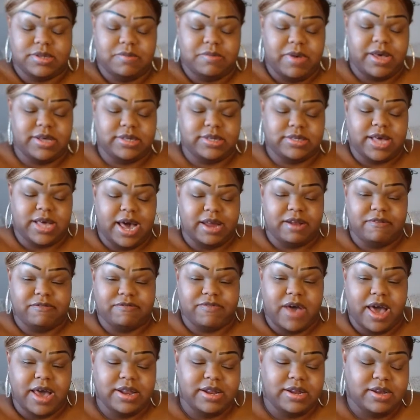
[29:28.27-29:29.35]
somebody's tired of
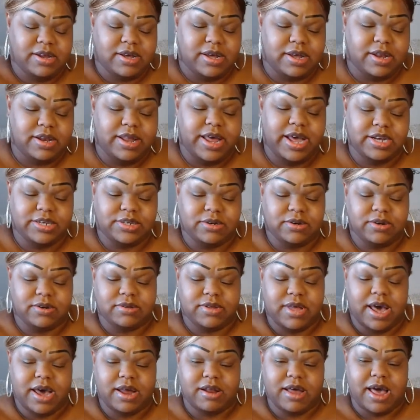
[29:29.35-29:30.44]
finding the connection or
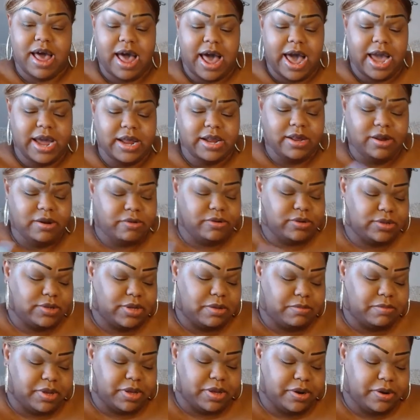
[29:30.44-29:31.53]
tired of hiding or
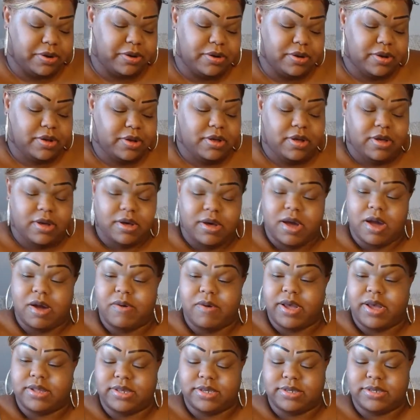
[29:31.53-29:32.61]
something here. All
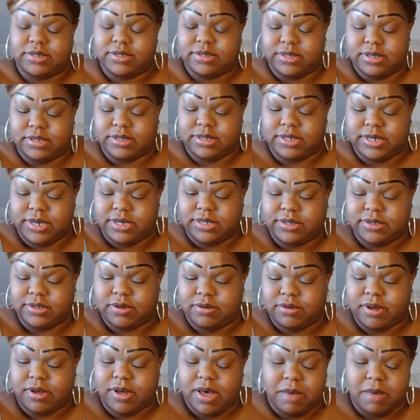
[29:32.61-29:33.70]
right, this is the T.
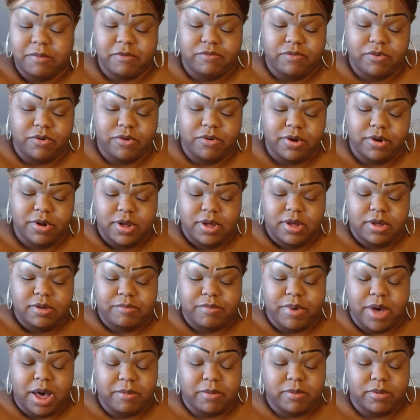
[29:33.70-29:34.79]
So they coming for
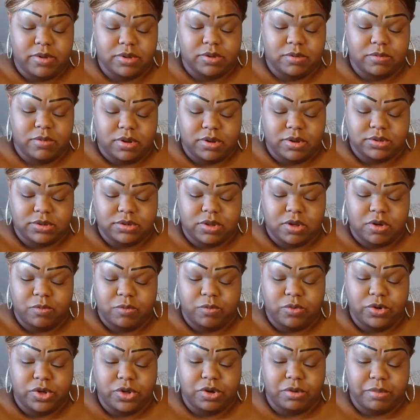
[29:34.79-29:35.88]
Papa was a Rolling Stone.
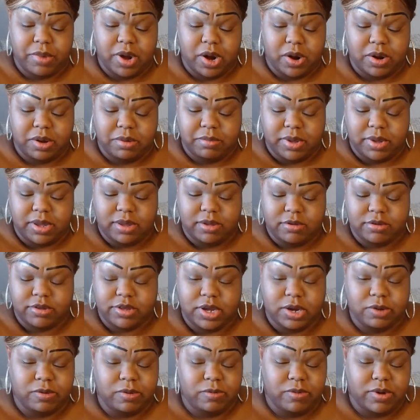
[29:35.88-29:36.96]
Will you marry me?
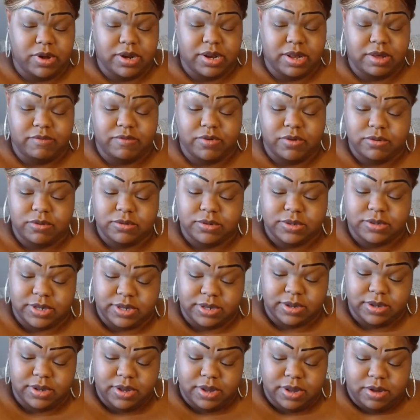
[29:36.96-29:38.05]
Secret rendezvous,
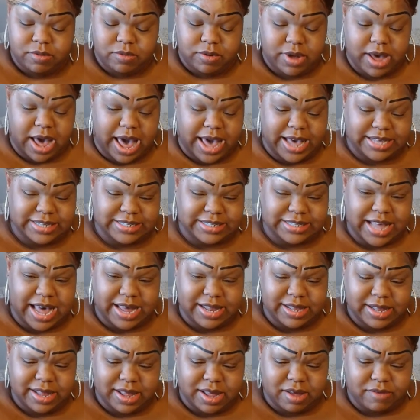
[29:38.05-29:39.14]
and we got it's
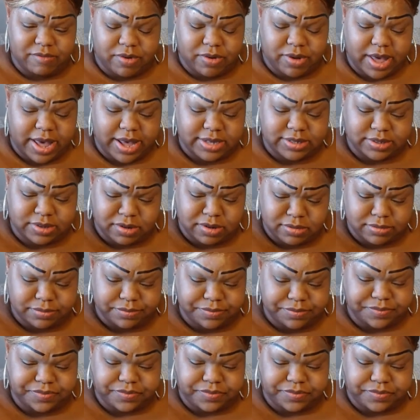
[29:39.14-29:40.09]
not love. Okay, so